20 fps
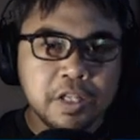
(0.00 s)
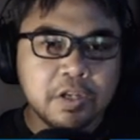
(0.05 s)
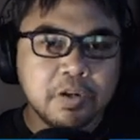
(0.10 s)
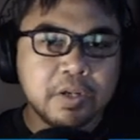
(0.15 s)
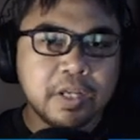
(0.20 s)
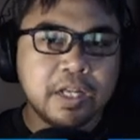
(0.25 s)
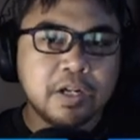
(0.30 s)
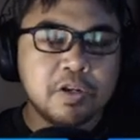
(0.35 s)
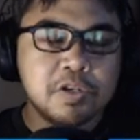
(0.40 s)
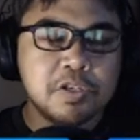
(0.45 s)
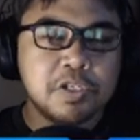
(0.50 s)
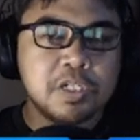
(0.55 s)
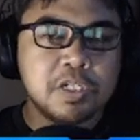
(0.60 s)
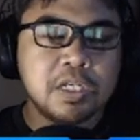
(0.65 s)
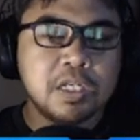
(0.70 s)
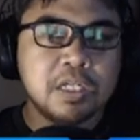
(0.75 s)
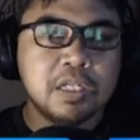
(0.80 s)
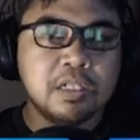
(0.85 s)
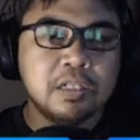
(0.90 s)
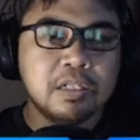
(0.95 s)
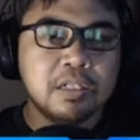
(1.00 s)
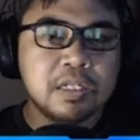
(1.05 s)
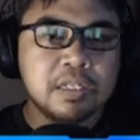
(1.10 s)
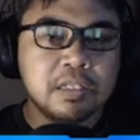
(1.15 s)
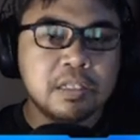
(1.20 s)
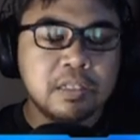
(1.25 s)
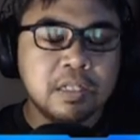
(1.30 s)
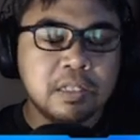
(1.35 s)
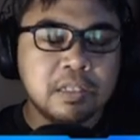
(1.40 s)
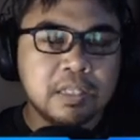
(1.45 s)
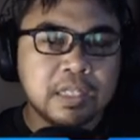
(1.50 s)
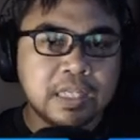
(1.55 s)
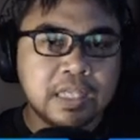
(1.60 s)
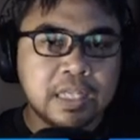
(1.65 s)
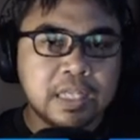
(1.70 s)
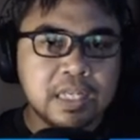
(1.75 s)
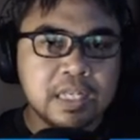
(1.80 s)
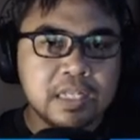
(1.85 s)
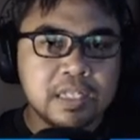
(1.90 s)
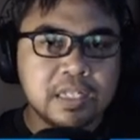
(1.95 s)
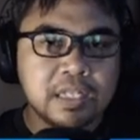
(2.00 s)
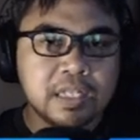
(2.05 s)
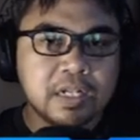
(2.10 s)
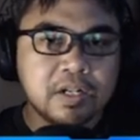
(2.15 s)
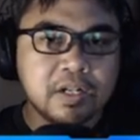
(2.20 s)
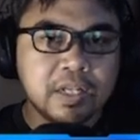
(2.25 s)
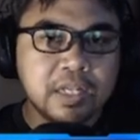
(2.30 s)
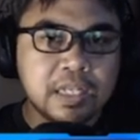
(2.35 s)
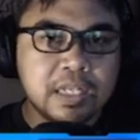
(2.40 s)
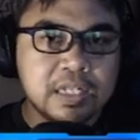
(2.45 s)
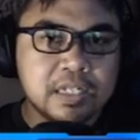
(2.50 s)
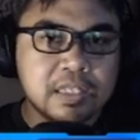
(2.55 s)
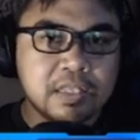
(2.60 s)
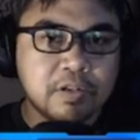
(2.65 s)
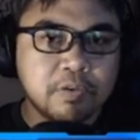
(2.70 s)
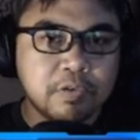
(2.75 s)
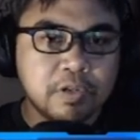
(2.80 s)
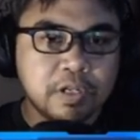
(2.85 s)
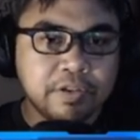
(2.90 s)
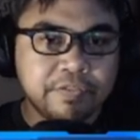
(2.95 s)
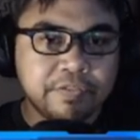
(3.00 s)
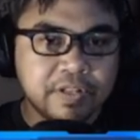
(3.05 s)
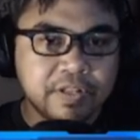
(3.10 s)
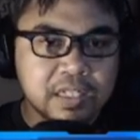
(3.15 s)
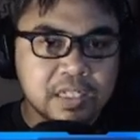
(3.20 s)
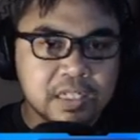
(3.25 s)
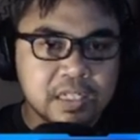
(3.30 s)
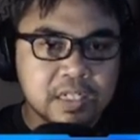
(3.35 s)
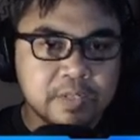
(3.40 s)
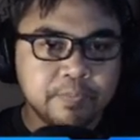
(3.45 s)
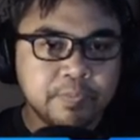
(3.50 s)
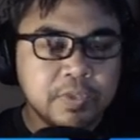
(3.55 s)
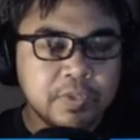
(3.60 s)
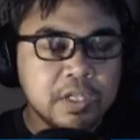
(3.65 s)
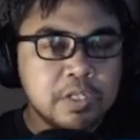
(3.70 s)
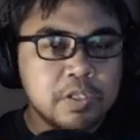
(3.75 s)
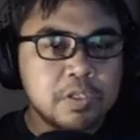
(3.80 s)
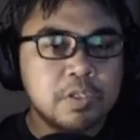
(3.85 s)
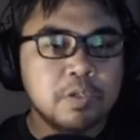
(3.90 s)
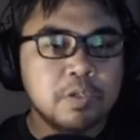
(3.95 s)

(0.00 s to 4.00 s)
your energy, the the keys here is the refills. So